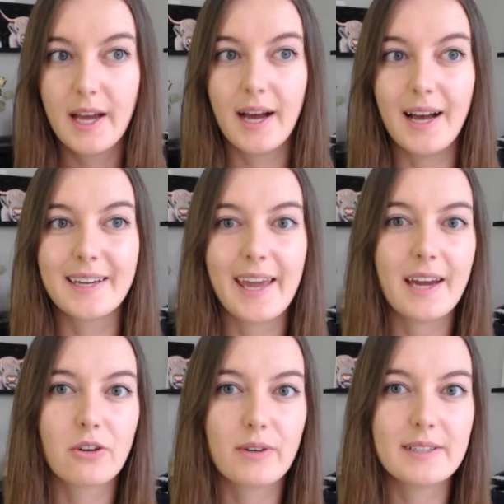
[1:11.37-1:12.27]
uh,
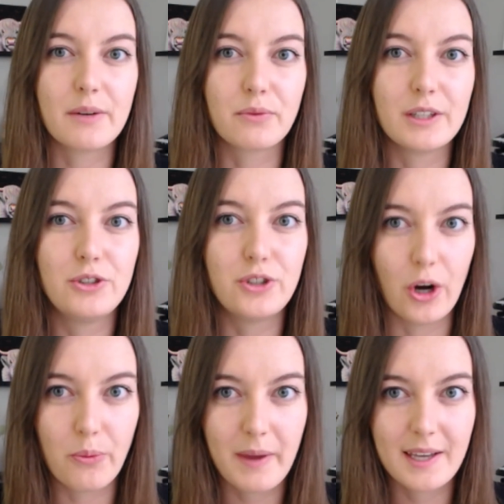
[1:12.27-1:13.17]
categories that really
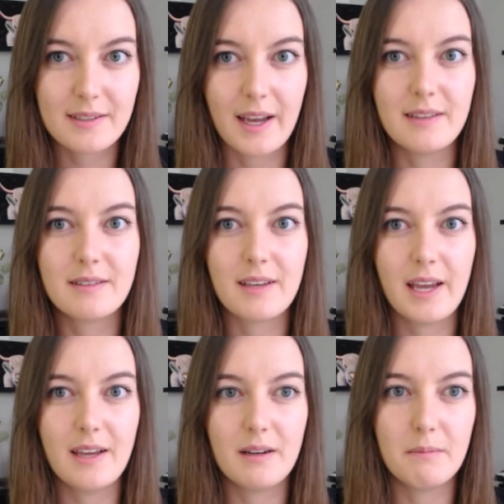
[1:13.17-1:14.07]
don't make sense
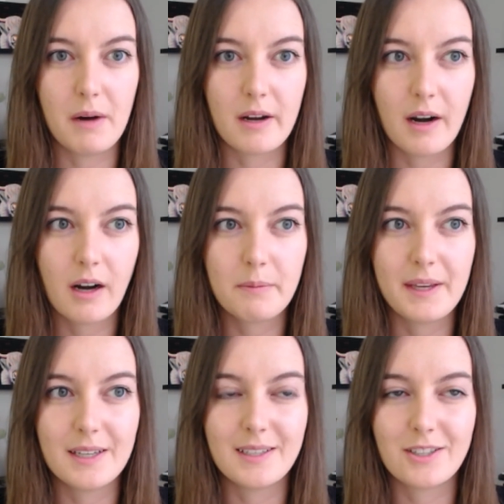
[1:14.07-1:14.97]
in Monarch
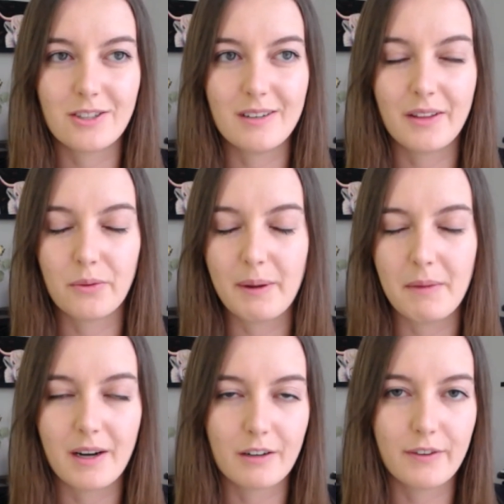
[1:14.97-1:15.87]
because it's just not the way
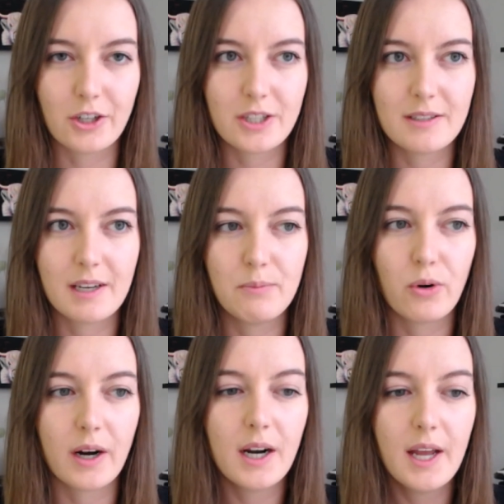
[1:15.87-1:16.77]
Monarch functions
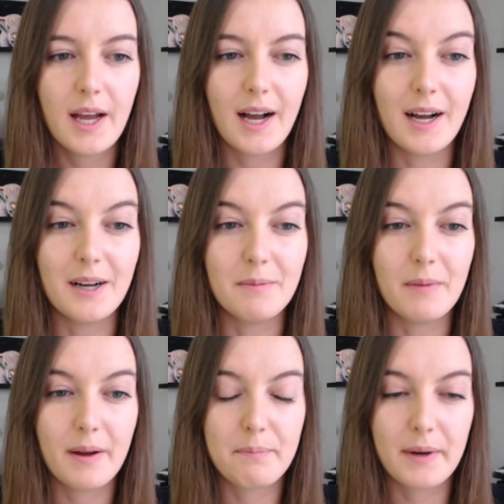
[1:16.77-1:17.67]
anymore.
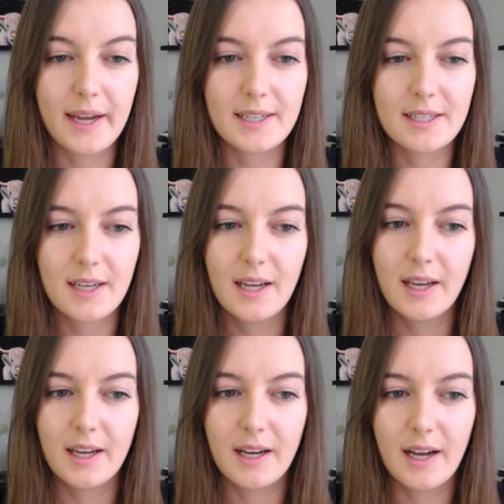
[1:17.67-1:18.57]
Um, but
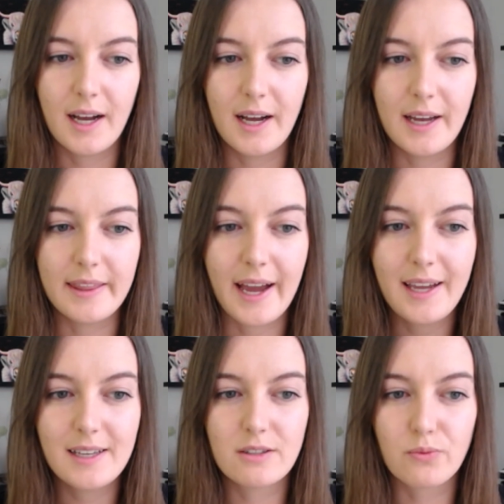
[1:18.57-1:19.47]
uh,
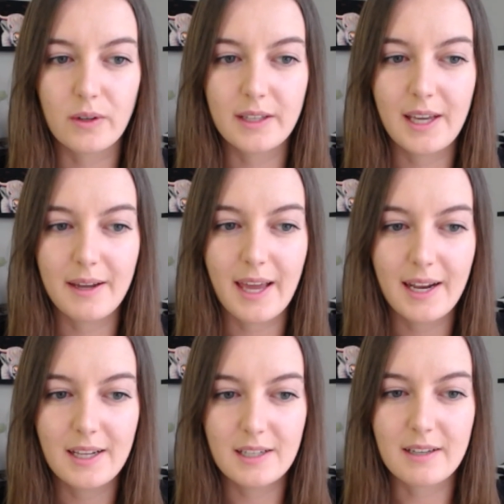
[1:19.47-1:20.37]
that is really
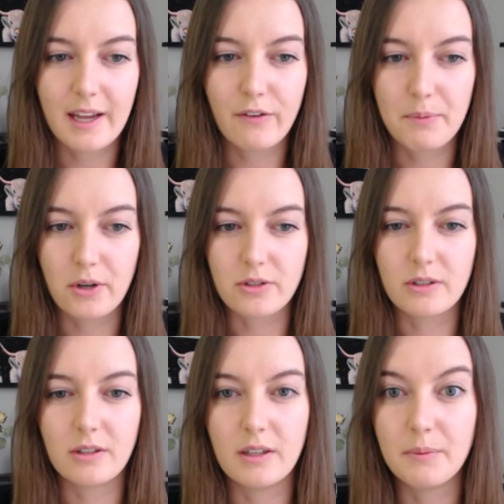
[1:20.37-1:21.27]
again it is kind of a
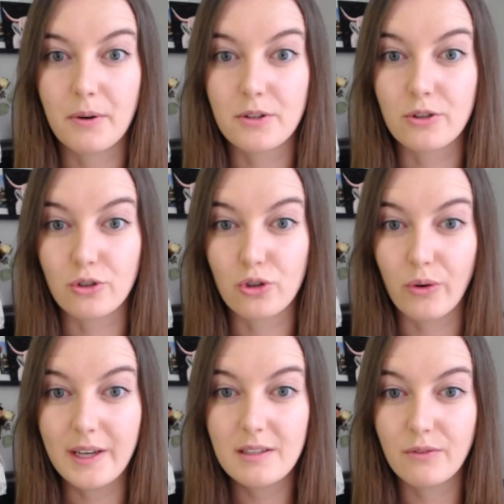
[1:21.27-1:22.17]
personal personal
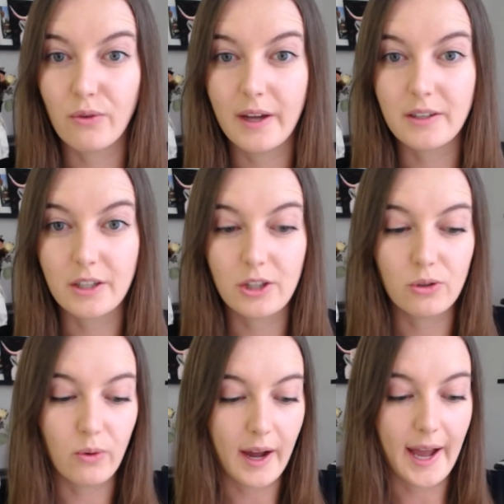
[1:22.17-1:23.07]
choice of whether
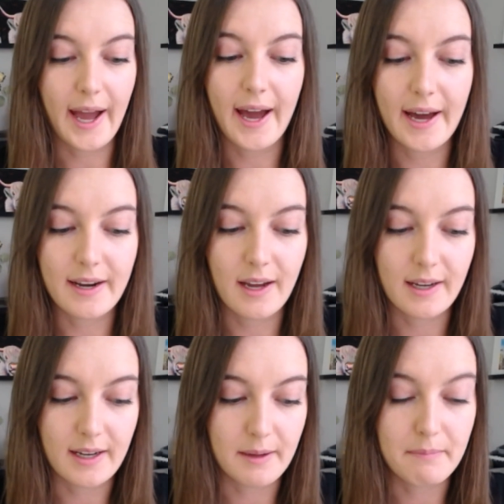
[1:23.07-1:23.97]
you add
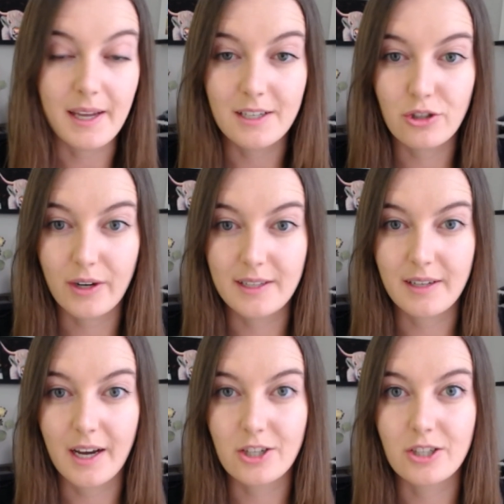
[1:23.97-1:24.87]
a mint
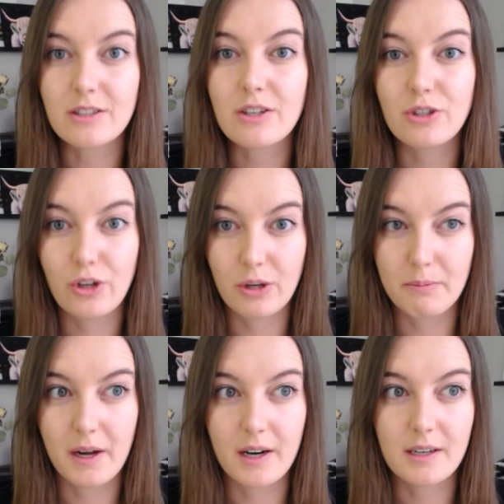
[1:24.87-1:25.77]
transaction to your
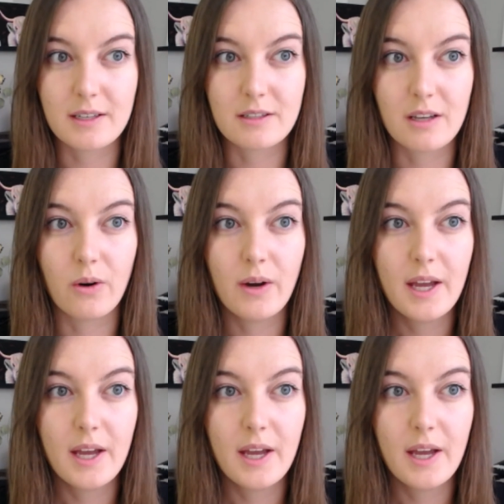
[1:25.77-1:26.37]
monarch and so